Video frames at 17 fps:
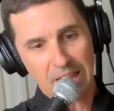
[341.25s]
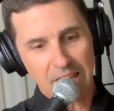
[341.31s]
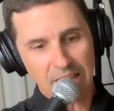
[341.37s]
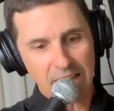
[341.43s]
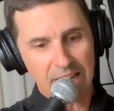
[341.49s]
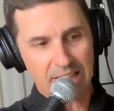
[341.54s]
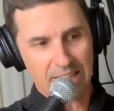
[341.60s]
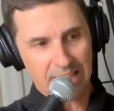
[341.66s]
I
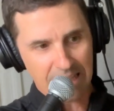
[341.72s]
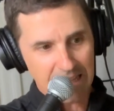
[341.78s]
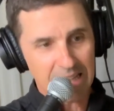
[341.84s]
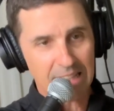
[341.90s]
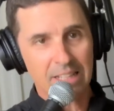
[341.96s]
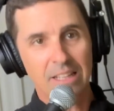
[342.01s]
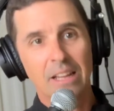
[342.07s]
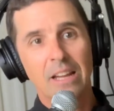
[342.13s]
think
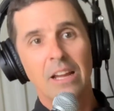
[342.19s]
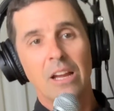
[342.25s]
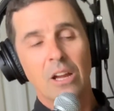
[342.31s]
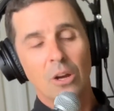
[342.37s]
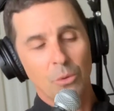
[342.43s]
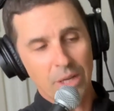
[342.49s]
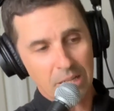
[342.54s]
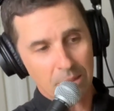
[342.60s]

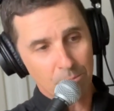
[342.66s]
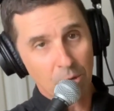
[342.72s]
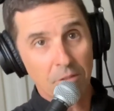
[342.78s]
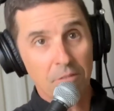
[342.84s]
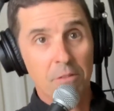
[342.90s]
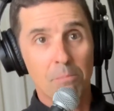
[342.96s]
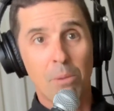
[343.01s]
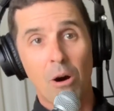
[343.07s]
we can
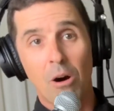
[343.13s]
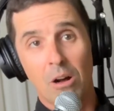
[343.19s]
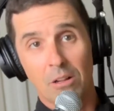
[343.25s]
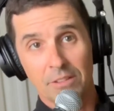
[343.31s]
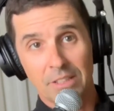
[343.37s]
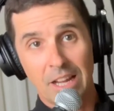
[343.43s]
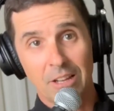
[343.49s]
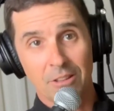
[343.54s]
move the
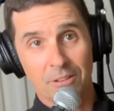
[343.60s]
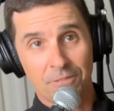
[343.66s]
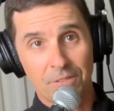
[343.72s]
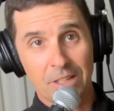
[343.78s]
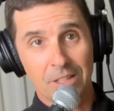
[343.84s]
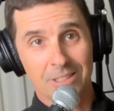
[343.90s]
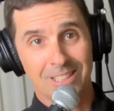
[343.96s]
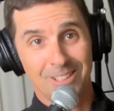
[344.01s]
ball down the
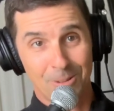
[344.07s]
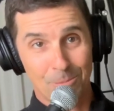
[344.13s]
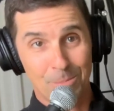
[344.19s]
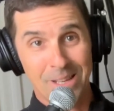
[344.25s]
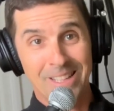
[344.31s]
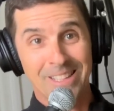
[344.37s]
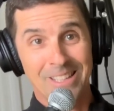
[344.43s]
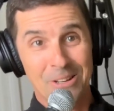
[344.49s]
field a little
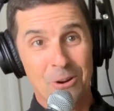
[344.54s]
bit.